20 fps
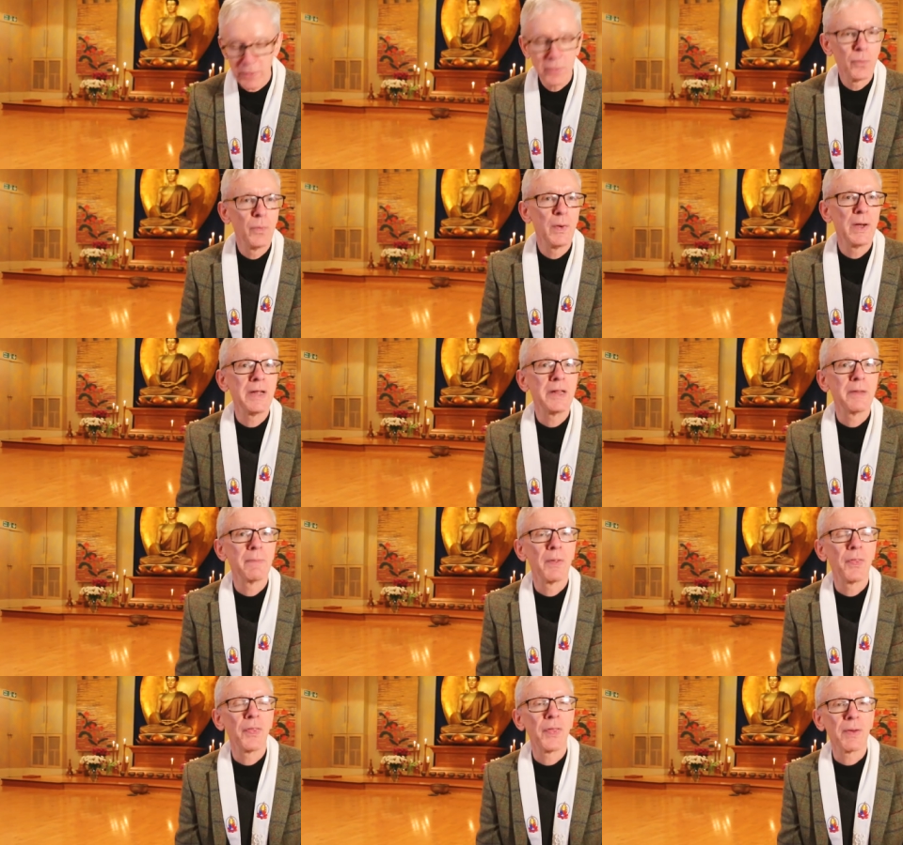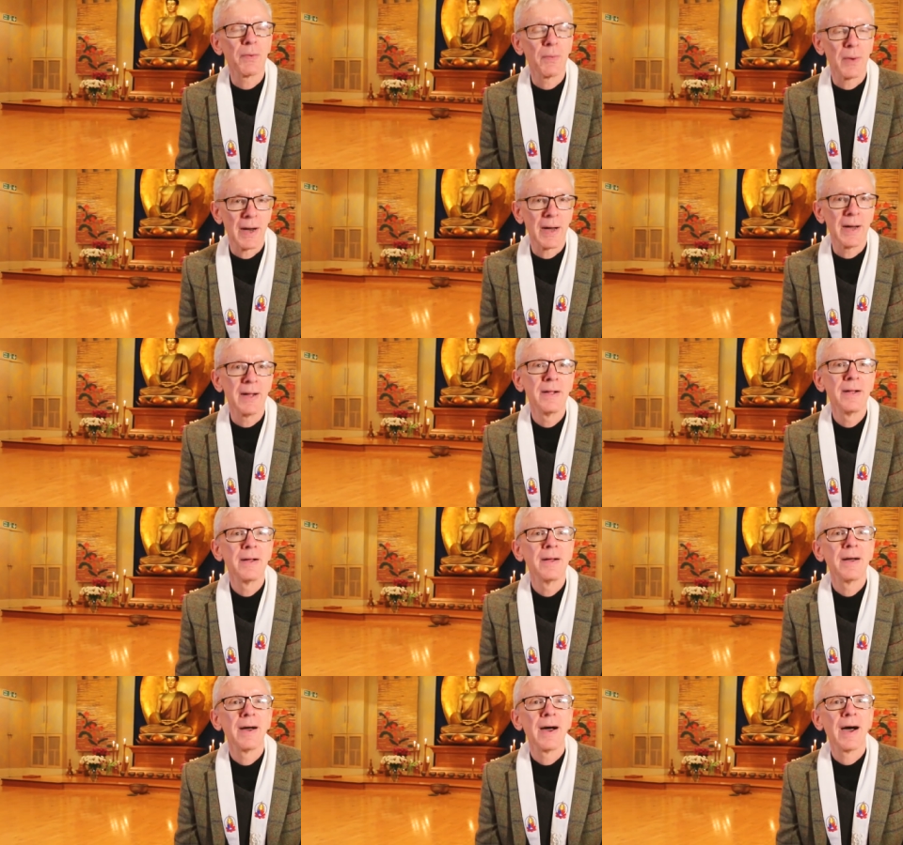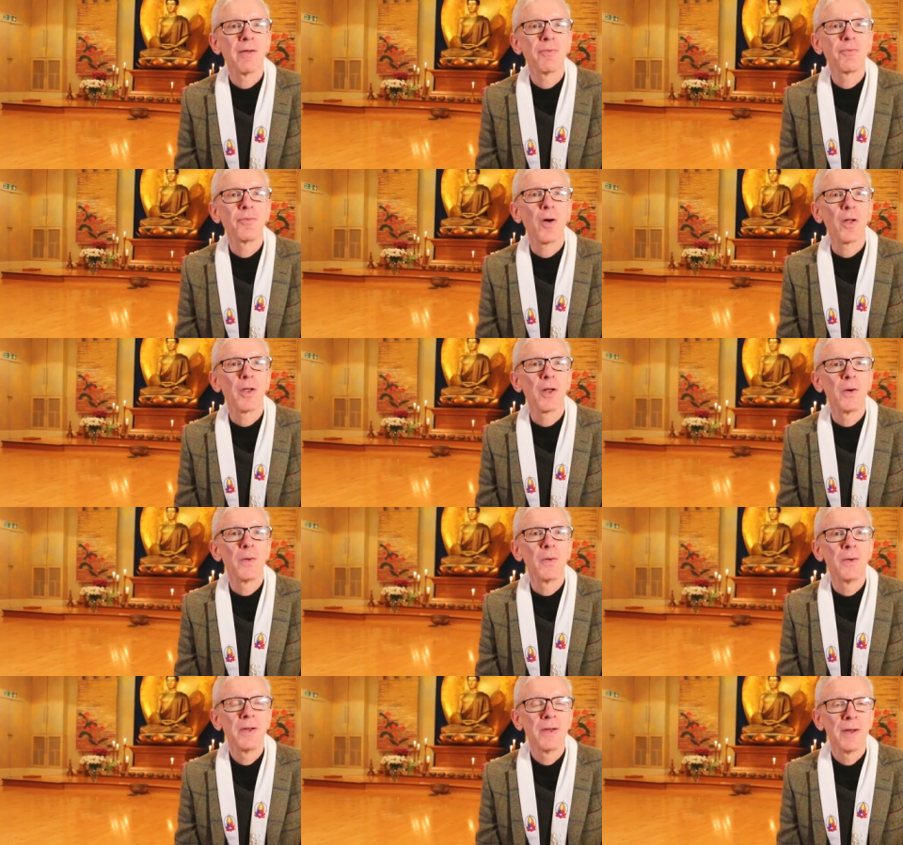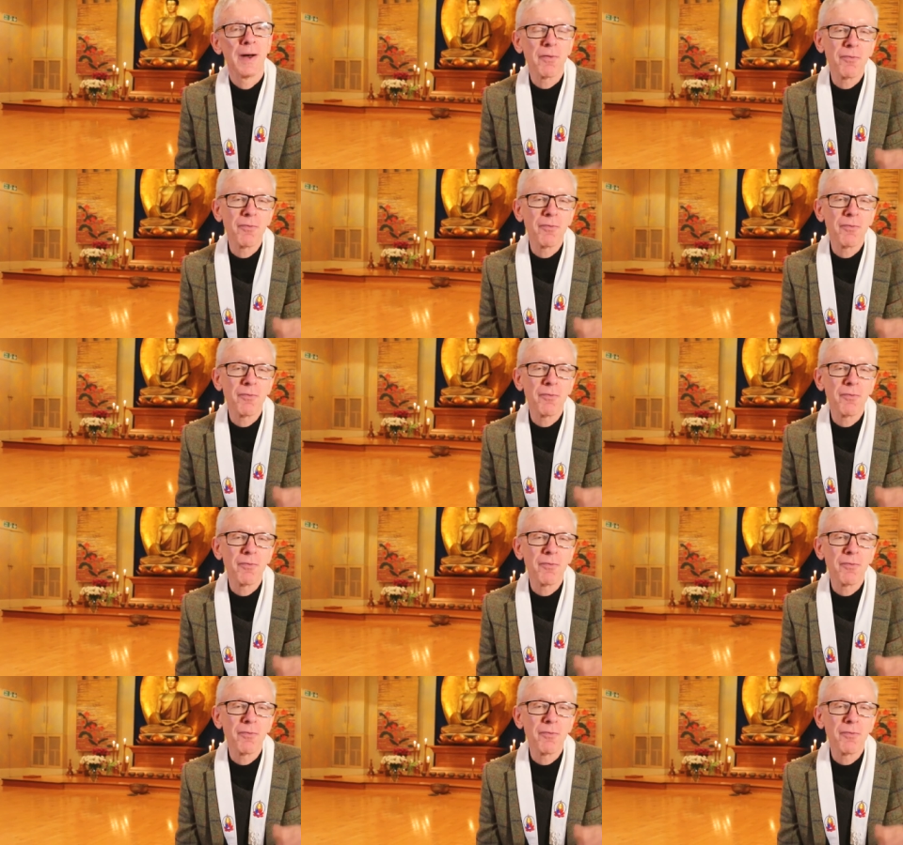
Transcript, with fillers: read them and think, well, I'll follow